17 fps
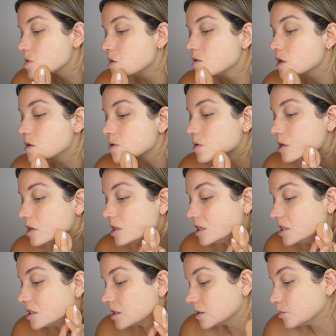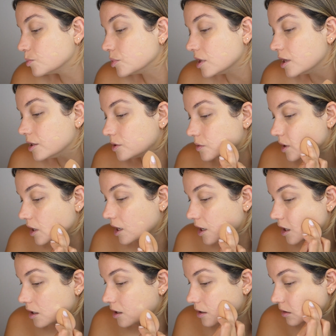Like it really just blends right
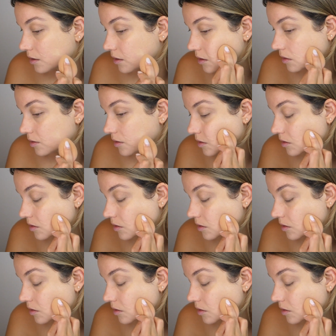in.